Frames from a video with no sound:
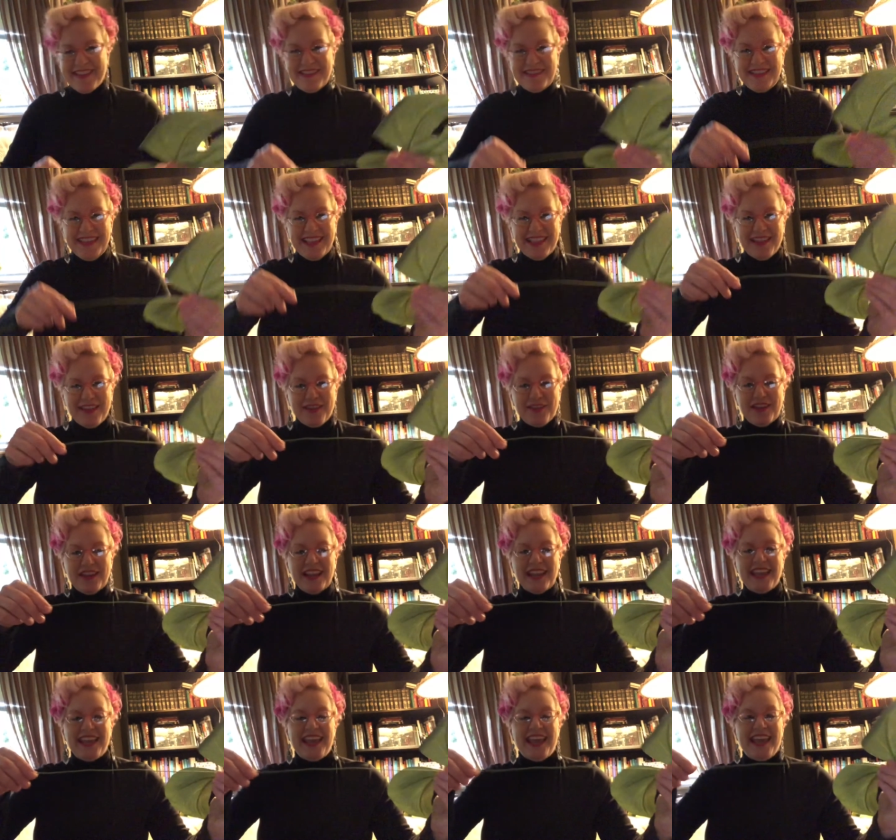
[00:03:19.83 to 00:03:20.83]
thing that you're
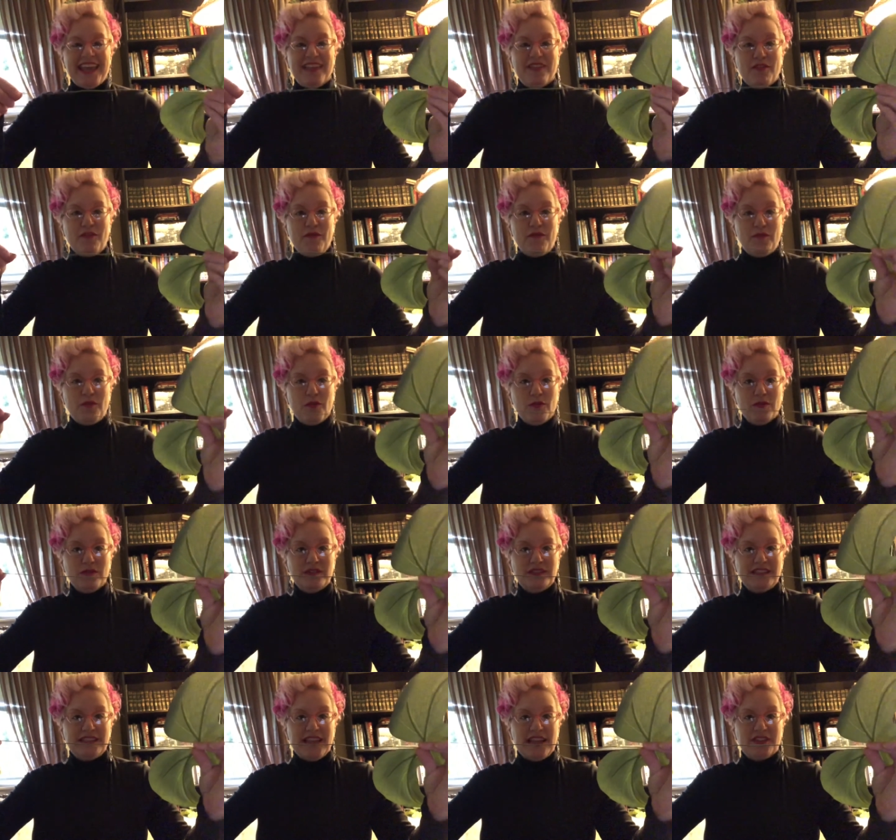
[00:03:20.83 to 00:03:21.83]
gonna get in the floral
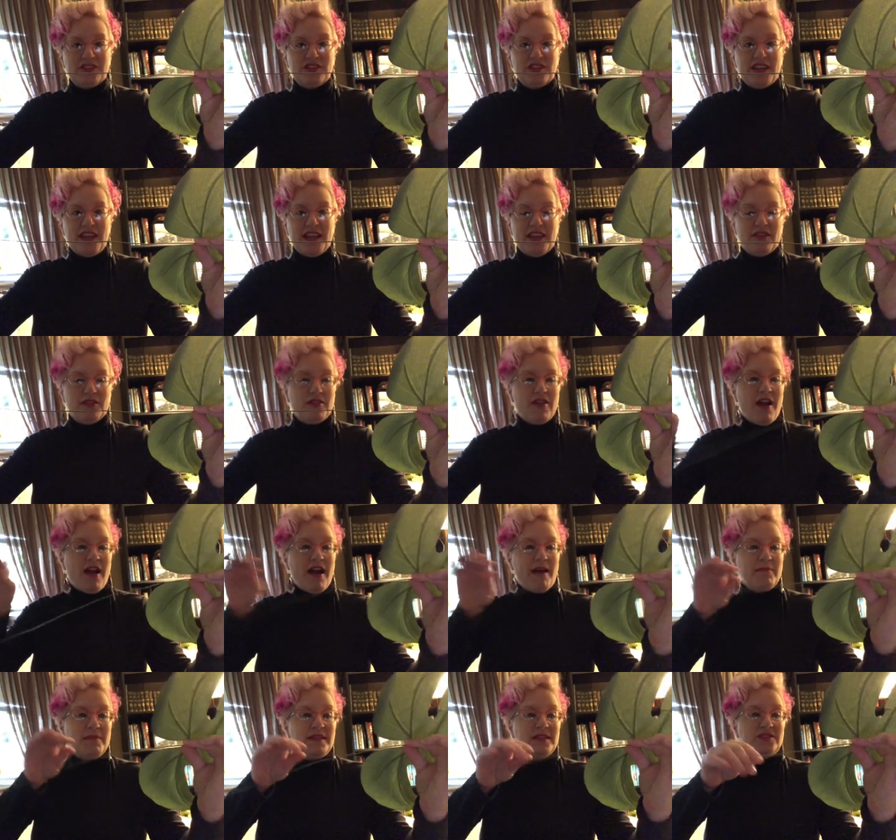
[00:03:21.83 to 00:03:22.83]
section at your
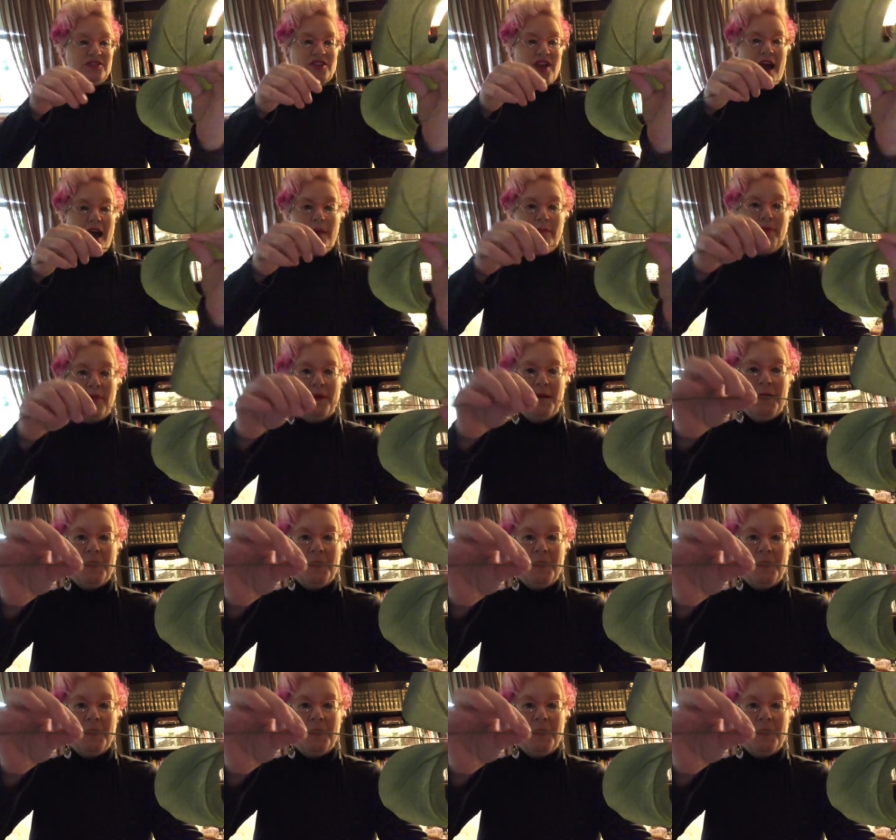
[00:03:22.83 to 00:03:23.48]
hobby shop